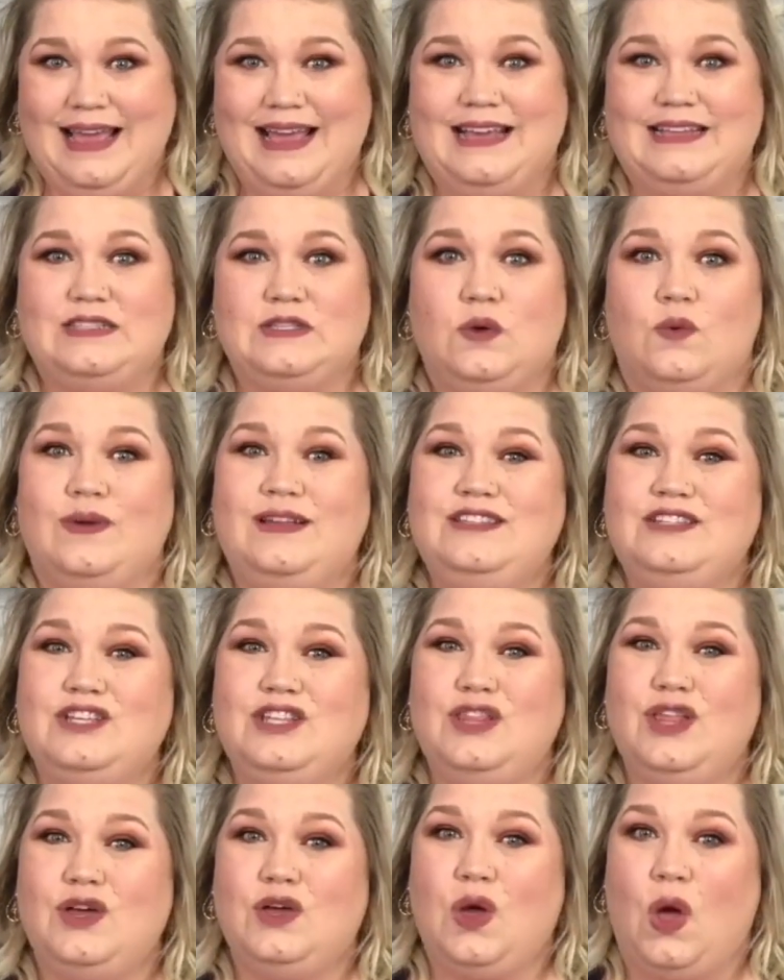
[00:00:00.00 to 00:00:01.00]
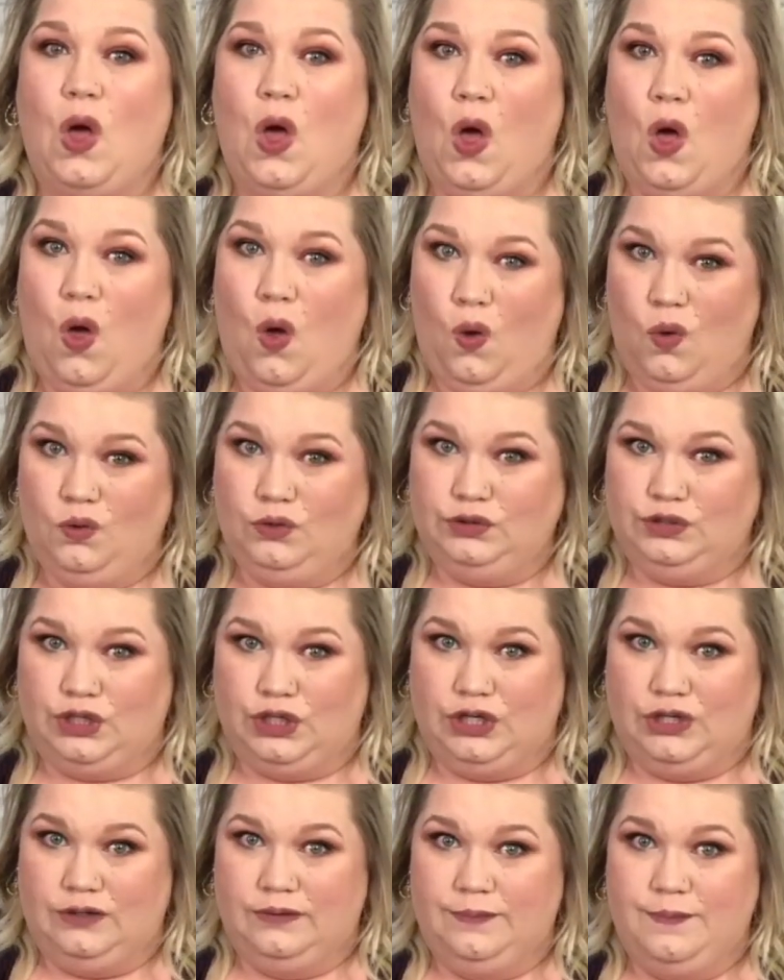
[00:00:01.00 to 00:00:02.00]
It's going to look
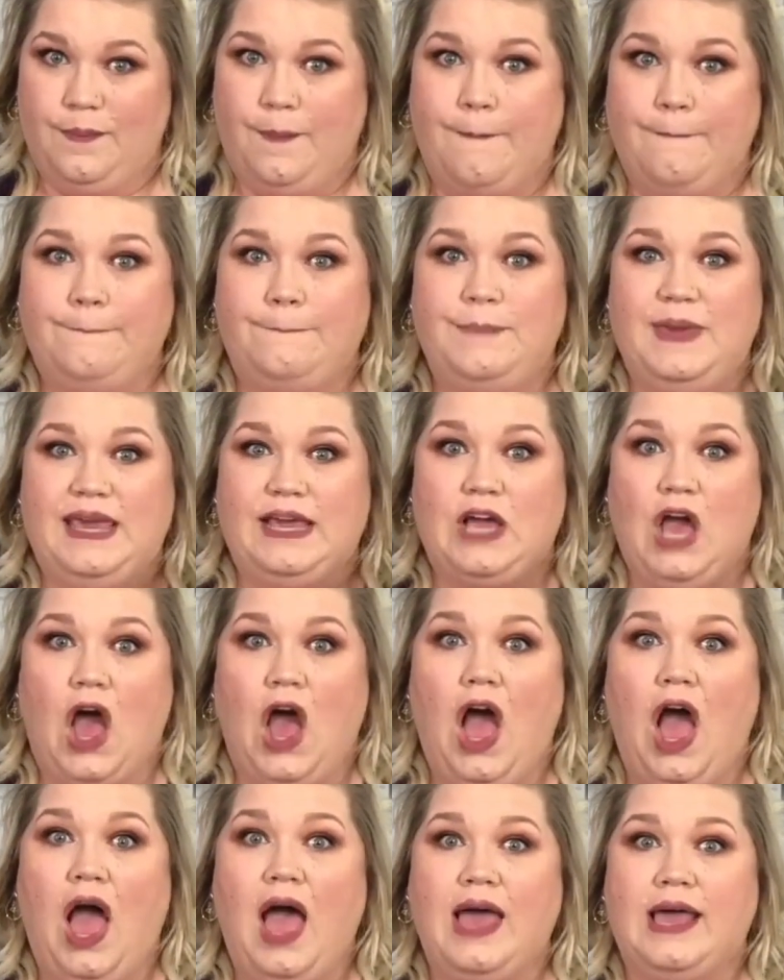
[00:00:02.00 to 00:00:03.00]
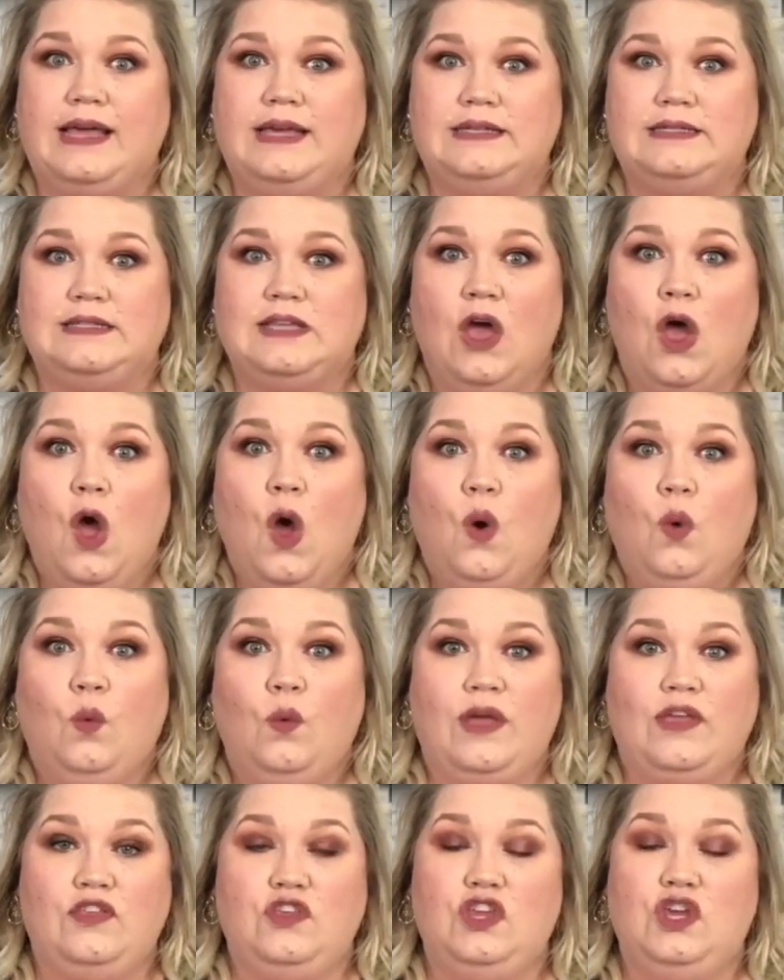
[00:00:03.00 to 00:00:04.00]
older, because
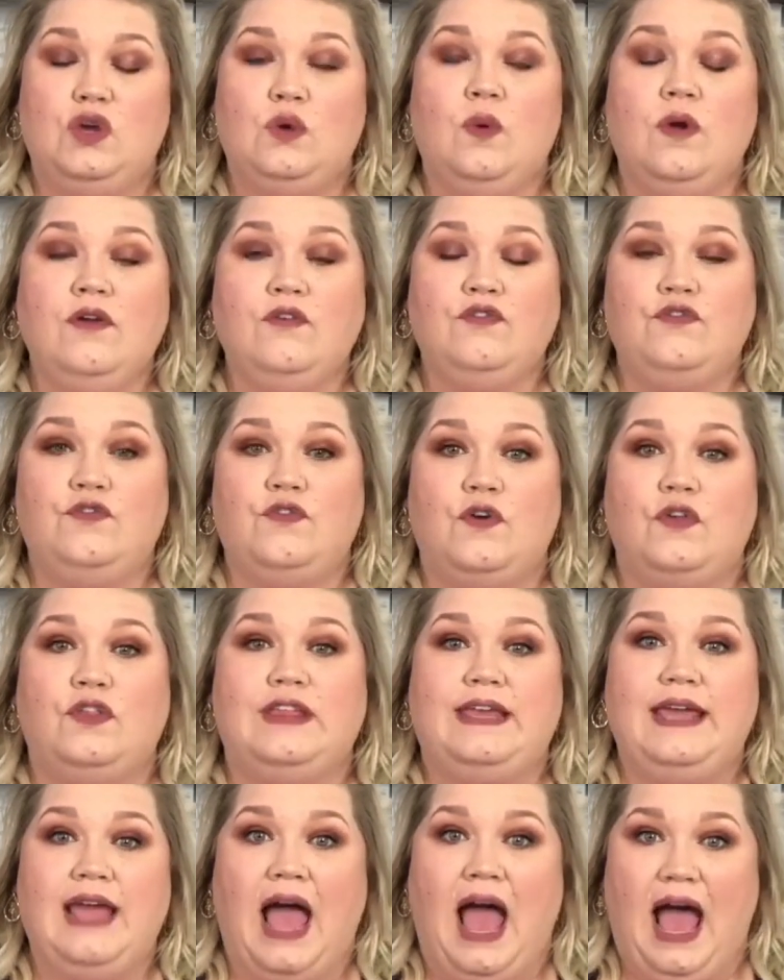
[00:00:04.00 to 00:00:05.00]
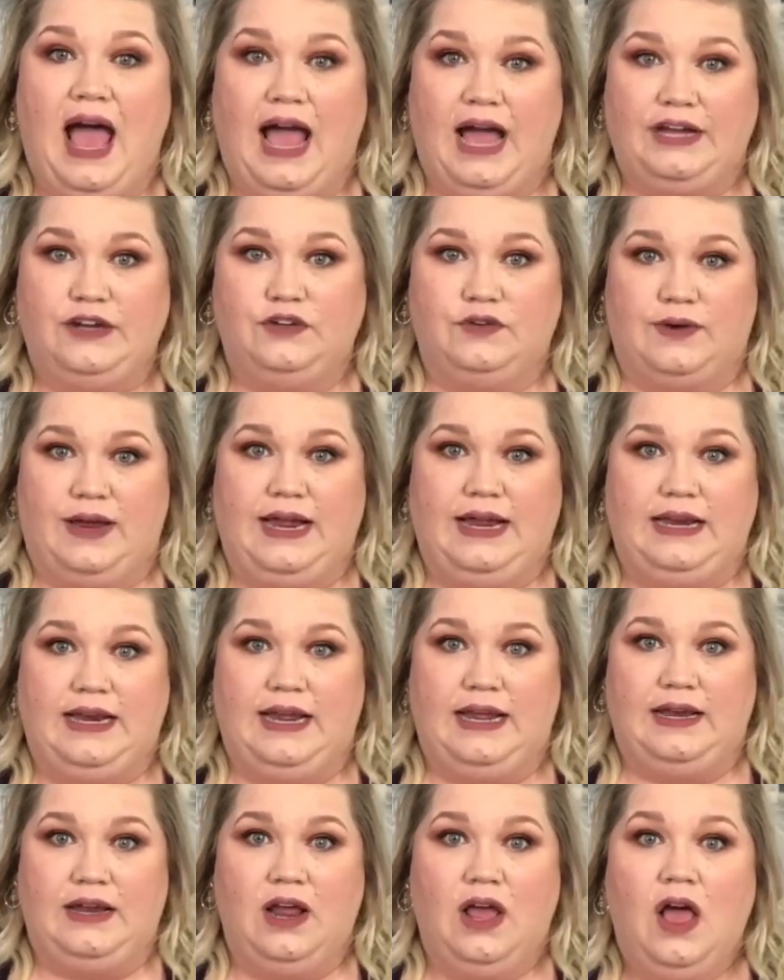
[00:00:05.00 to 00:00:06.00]
when you are fully
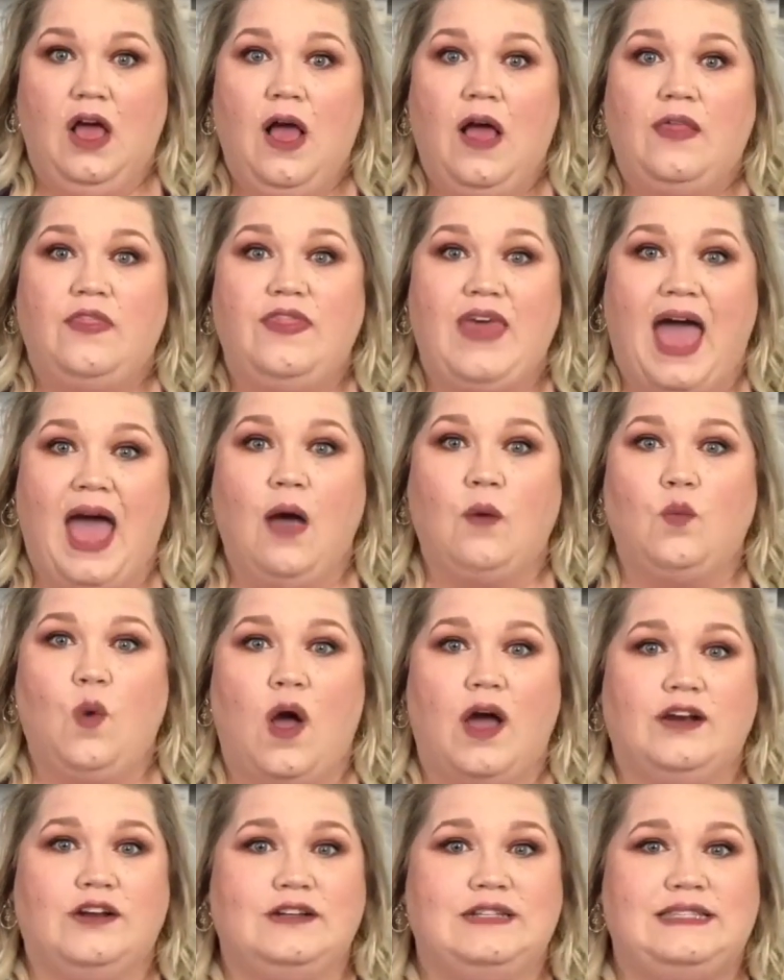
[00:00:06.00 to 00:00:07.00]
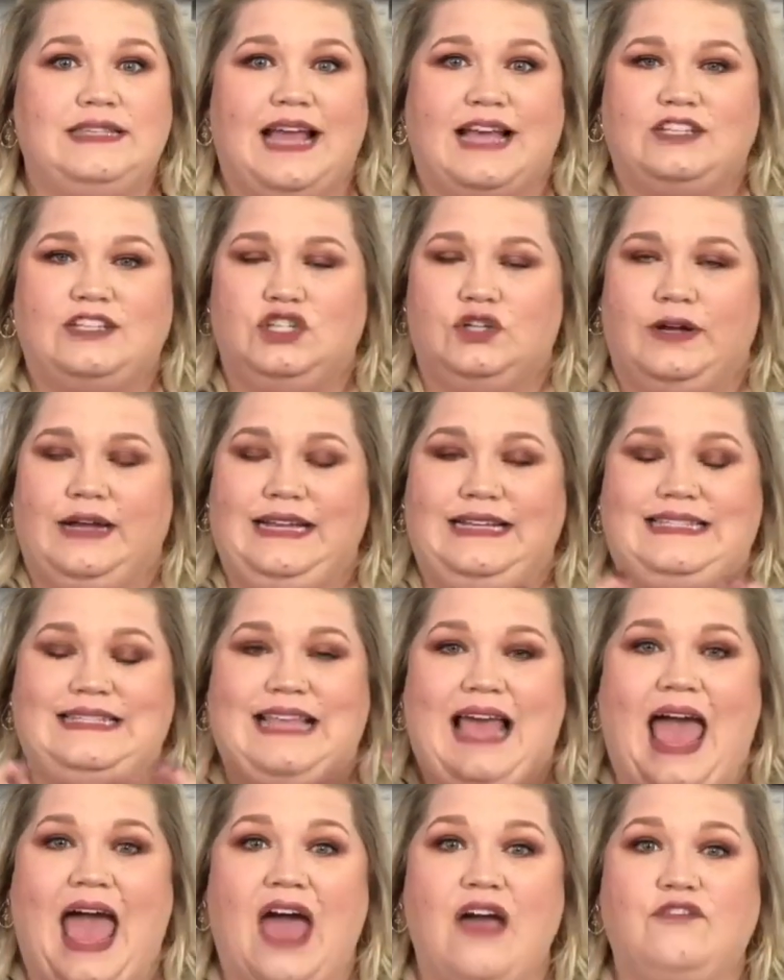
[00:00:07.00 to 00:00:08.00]
hydrated, that water saturates
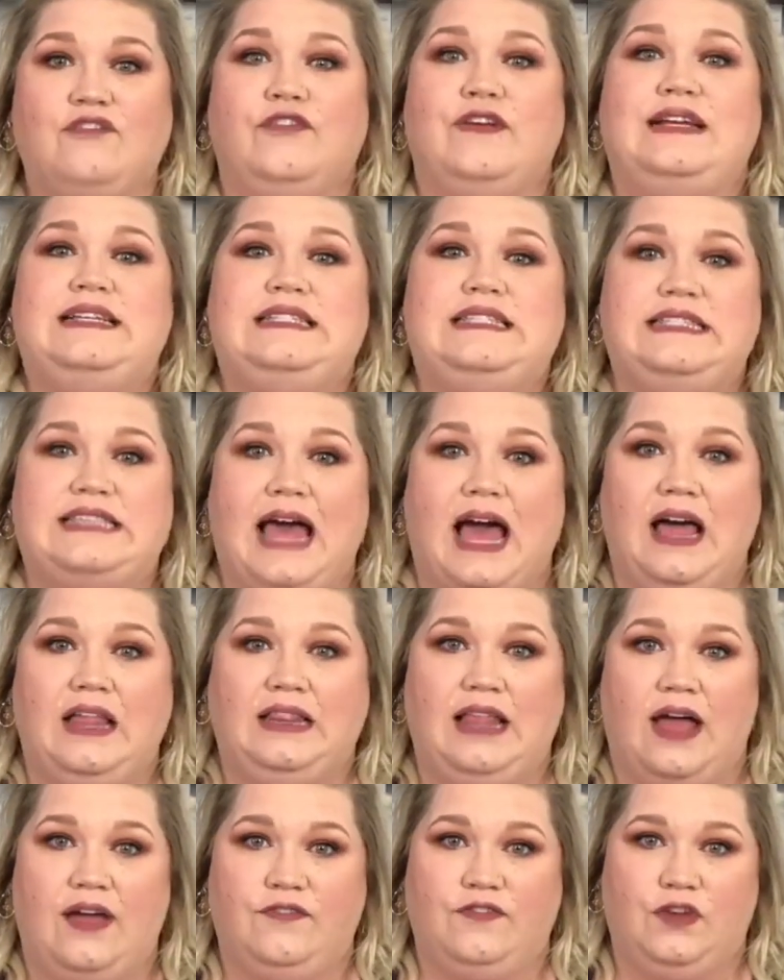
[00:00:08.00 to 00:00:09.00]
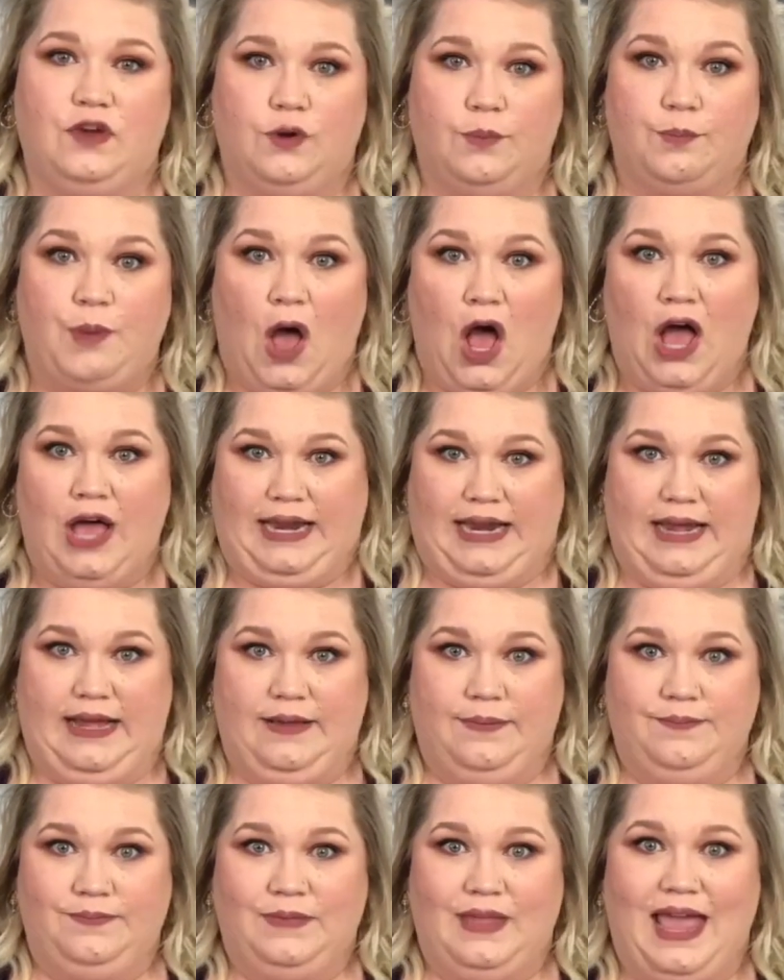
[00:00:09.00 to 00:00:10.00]
every cell of your body
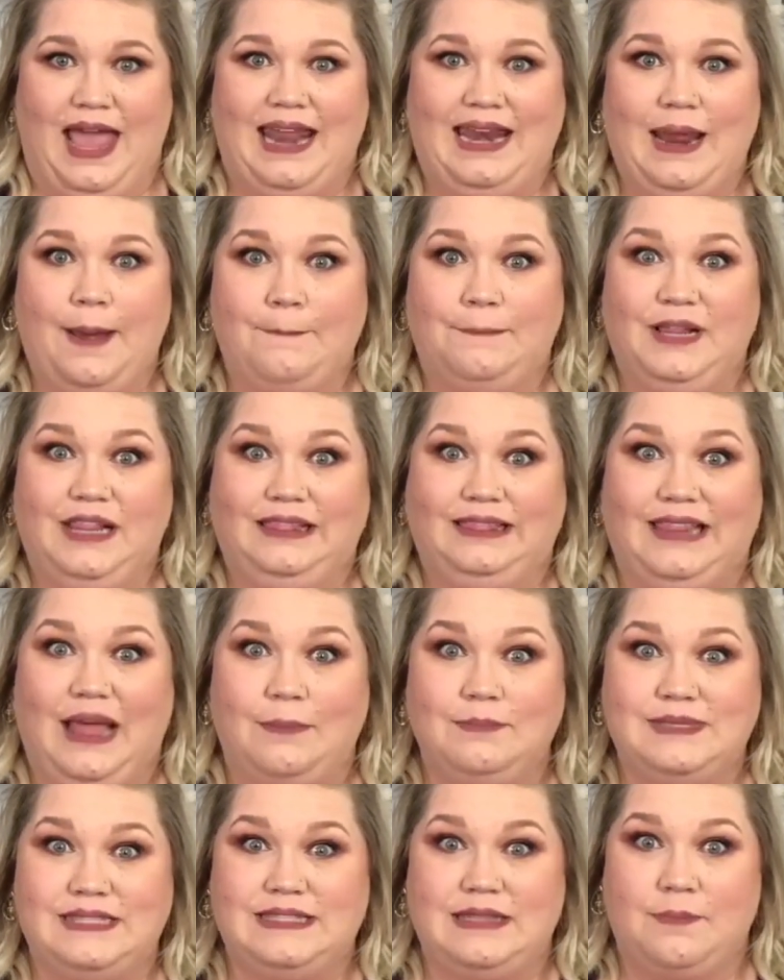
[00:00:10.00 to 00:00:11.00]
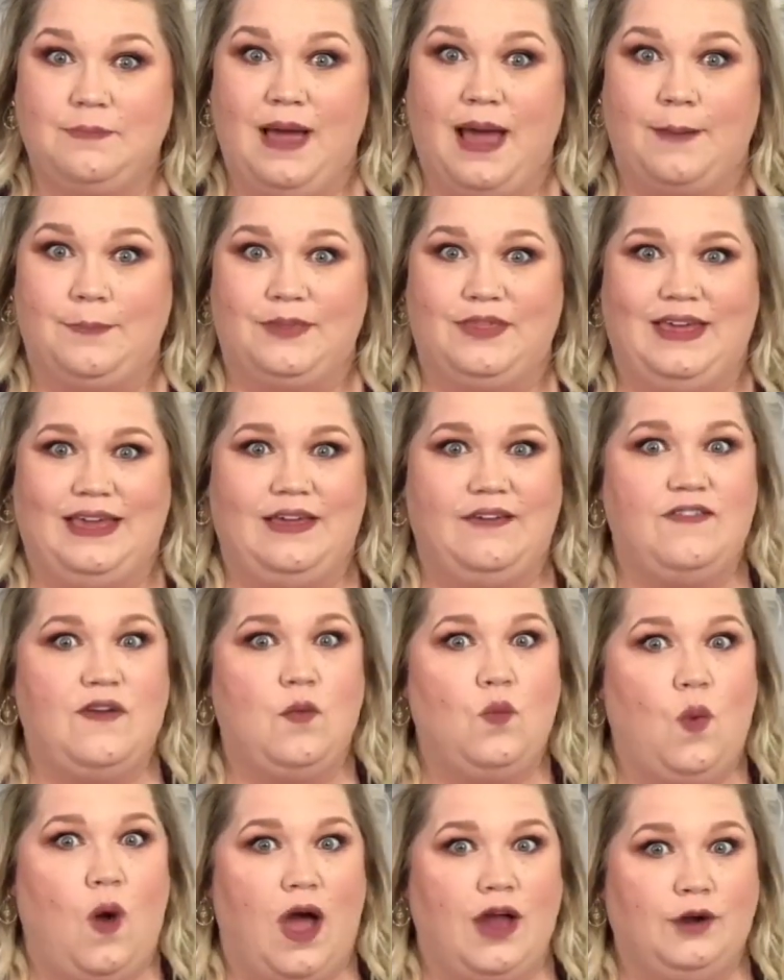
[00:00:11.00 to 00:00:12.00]
and it plumps them up. Think of a
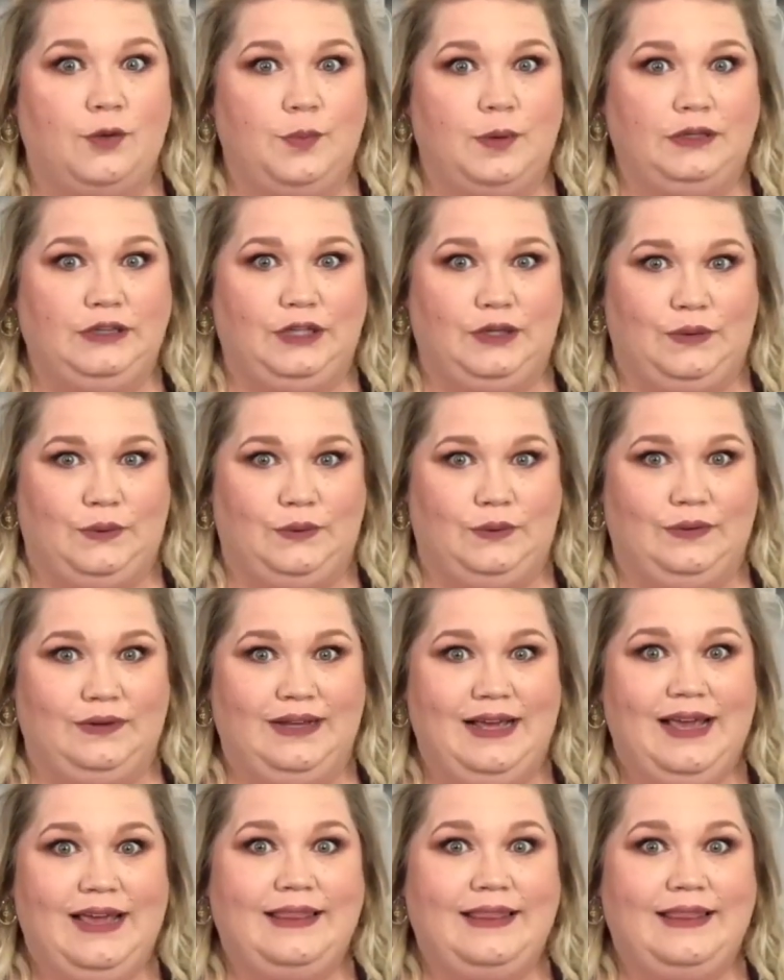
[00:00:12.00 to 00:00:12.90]
water balloon.